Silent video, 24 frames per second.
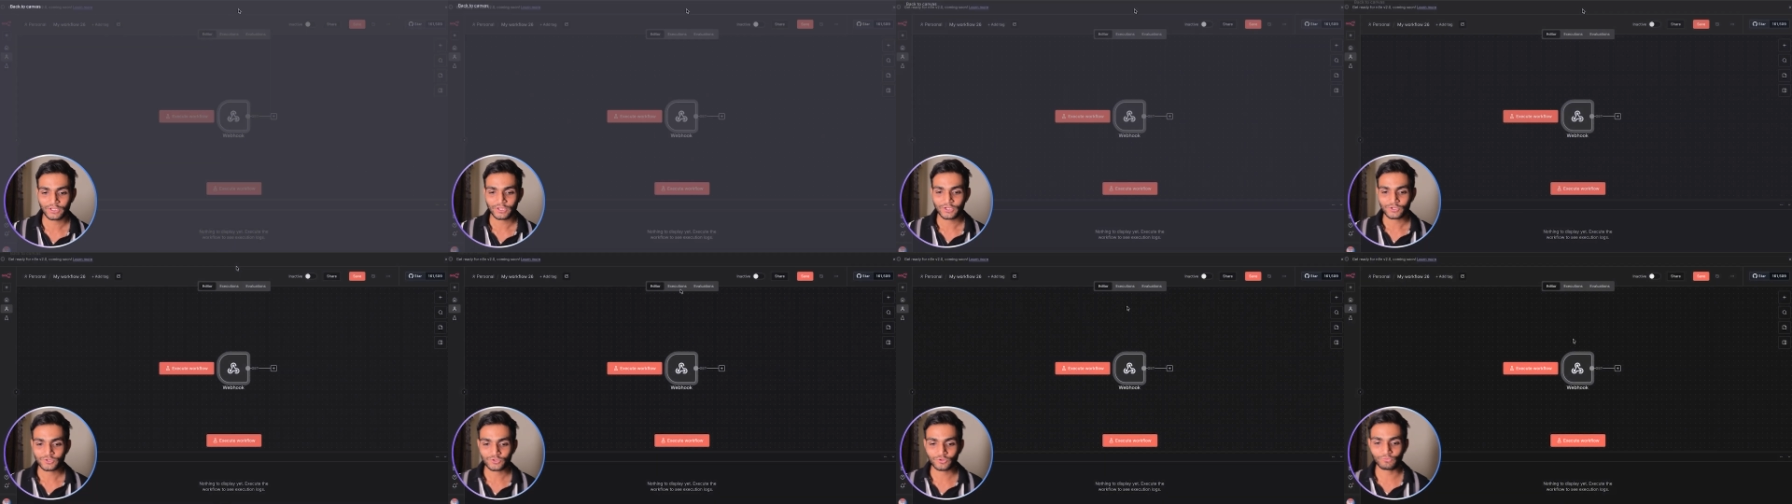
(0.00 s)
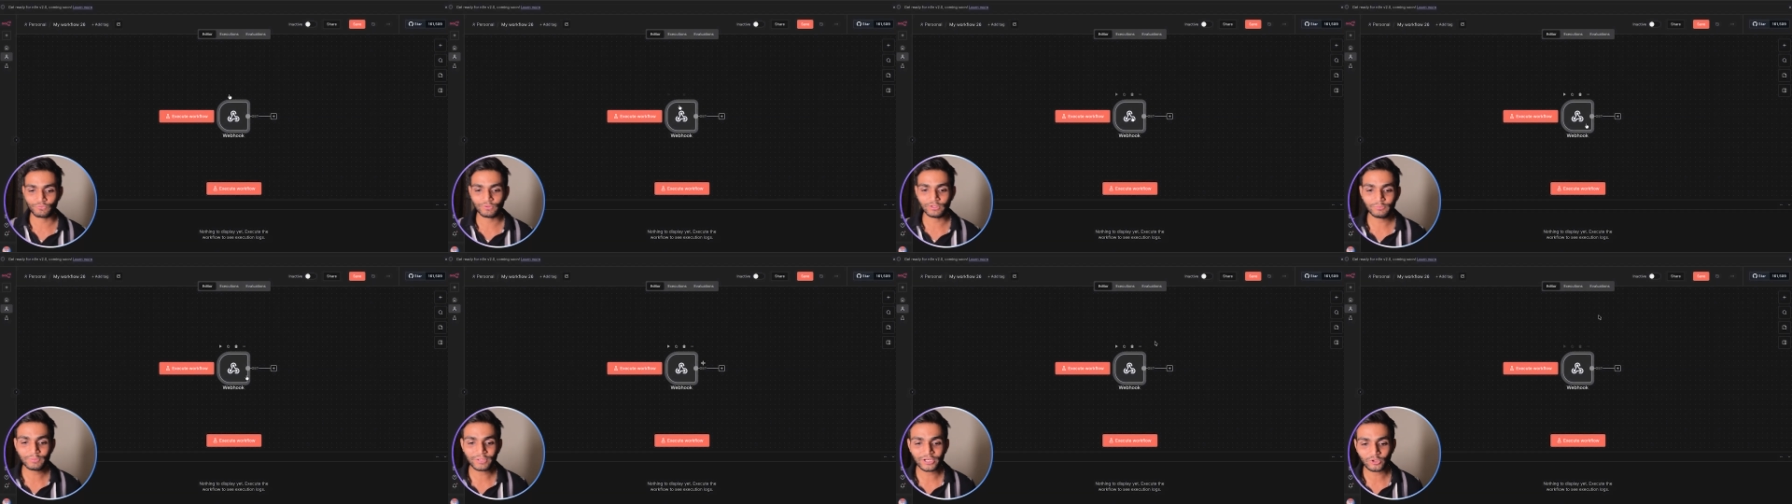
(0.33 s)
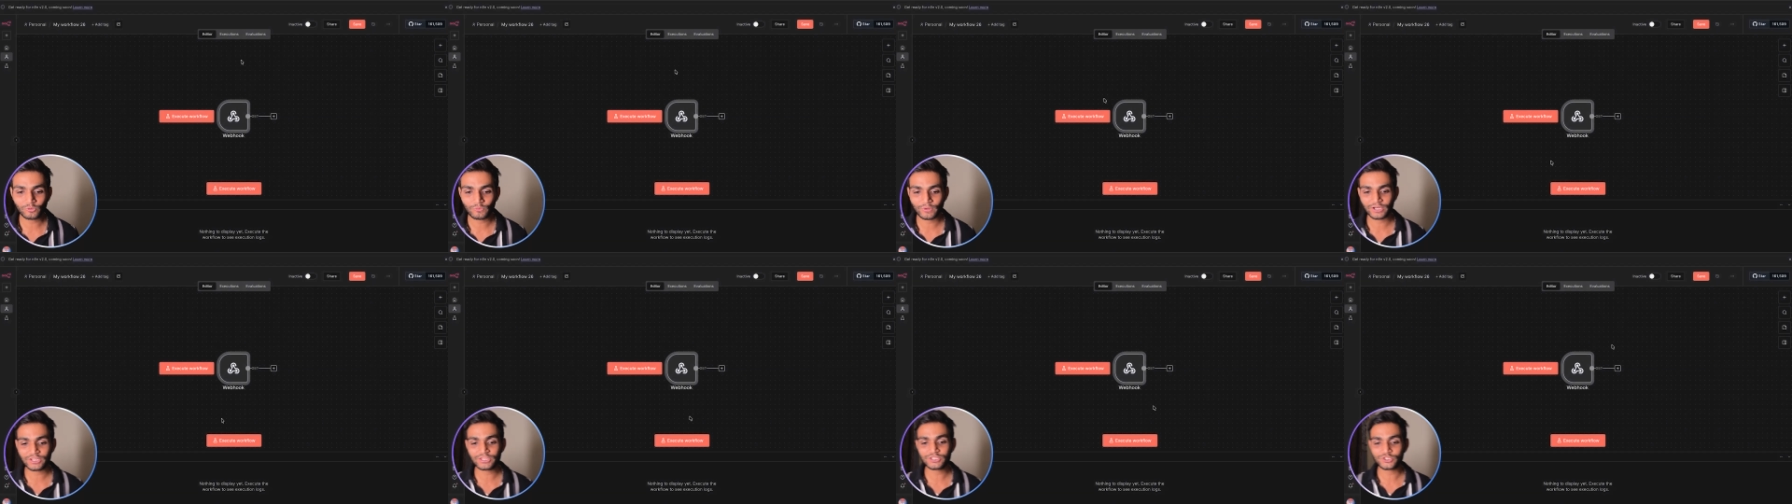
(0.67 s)
So we'll be
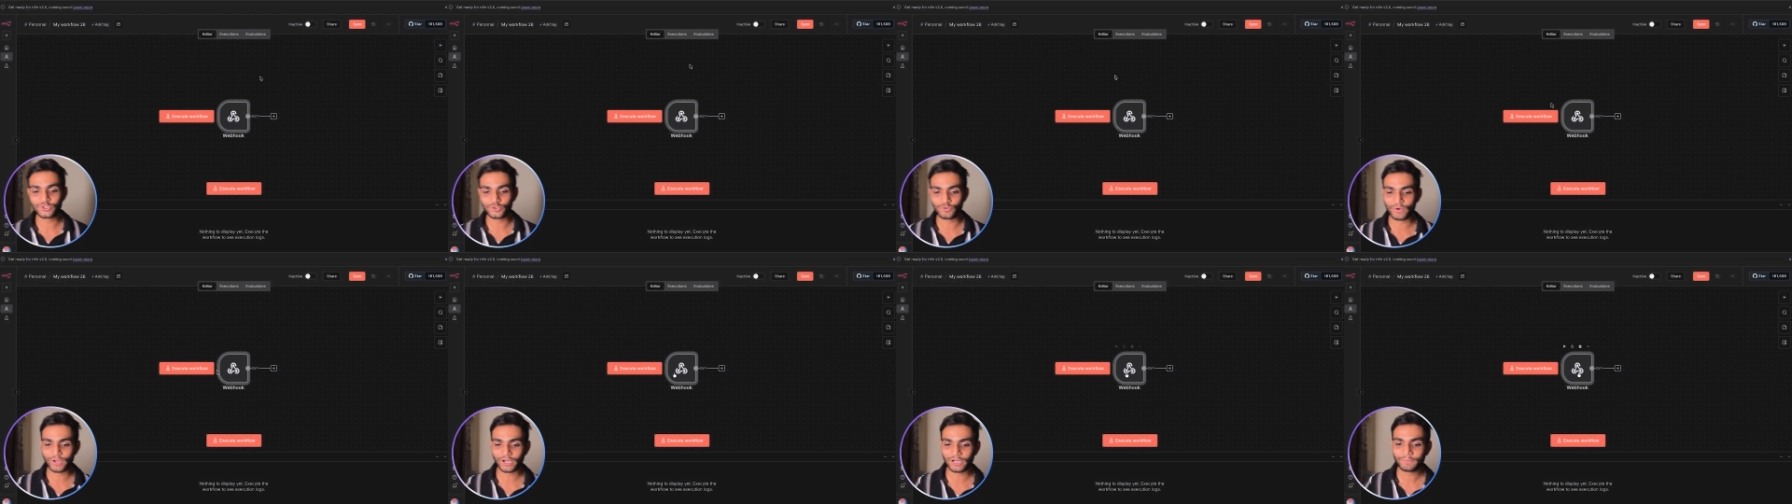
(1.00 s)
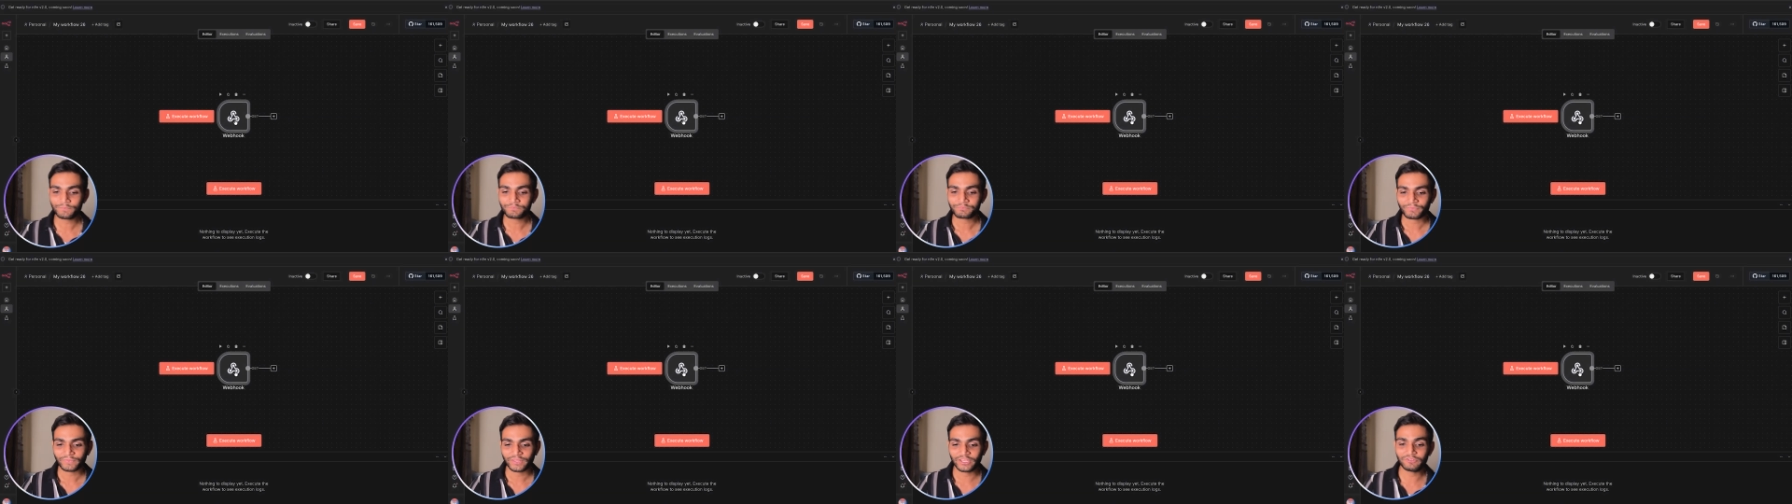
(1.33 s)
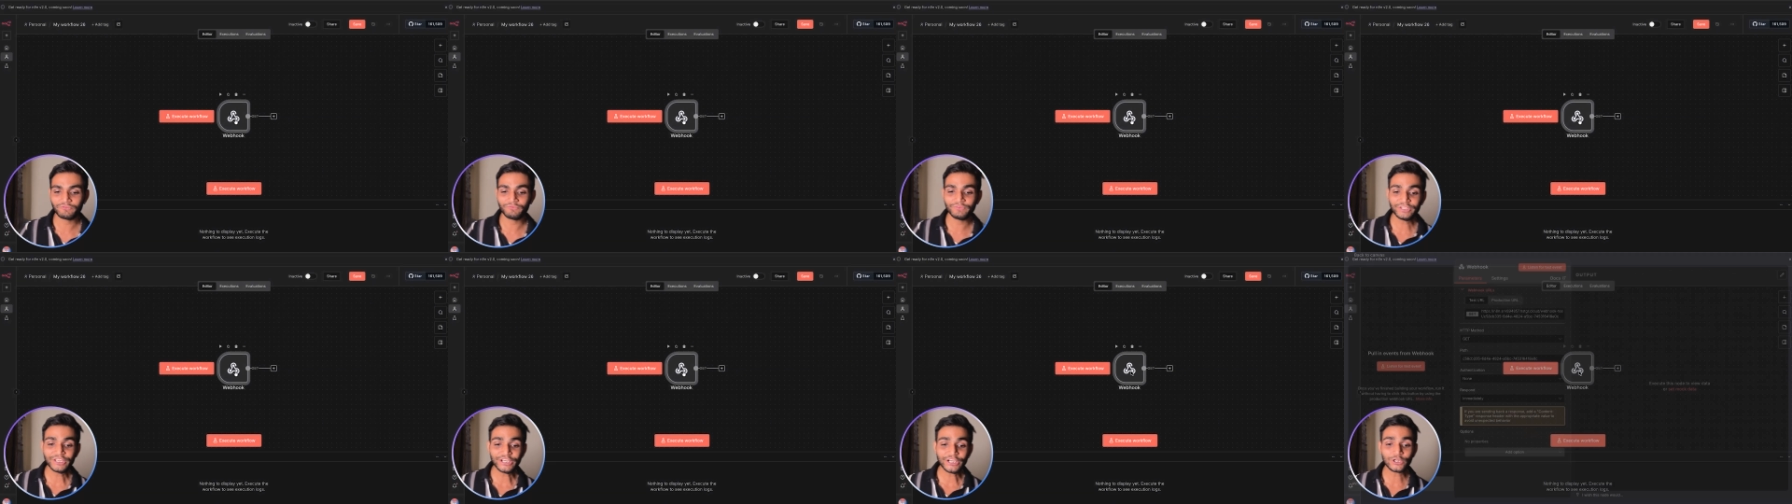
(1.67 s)
requiring this URL and
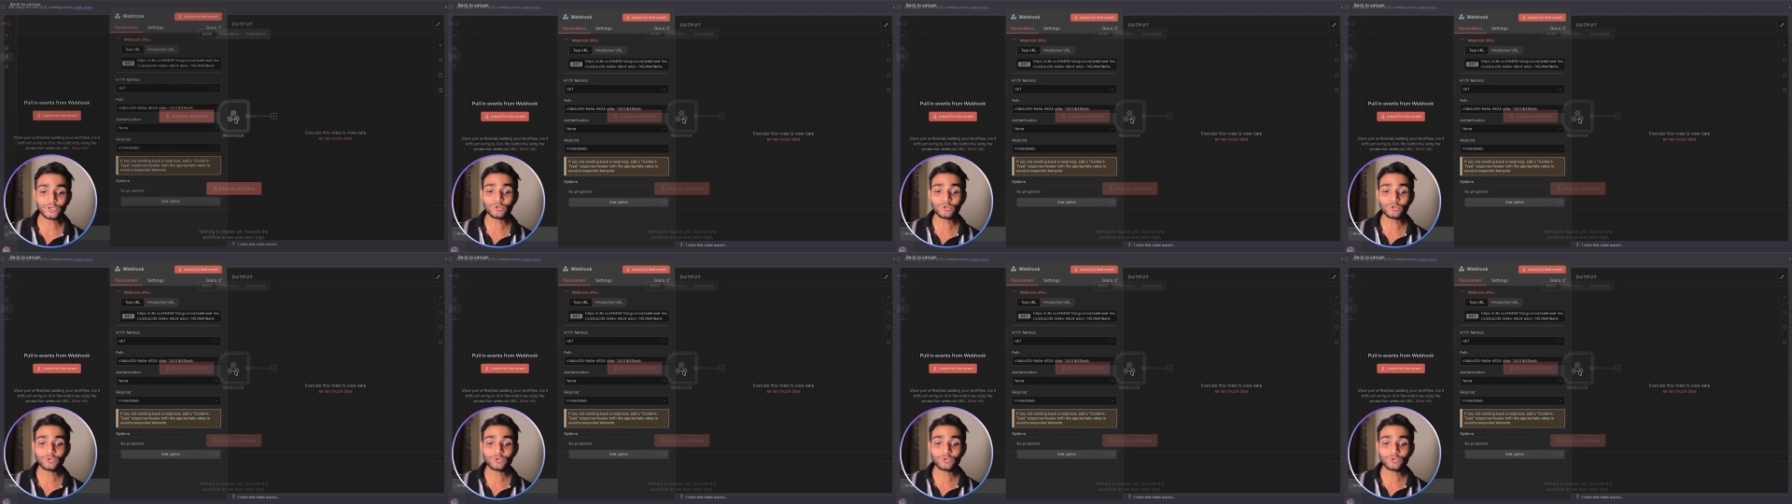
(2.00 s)
we need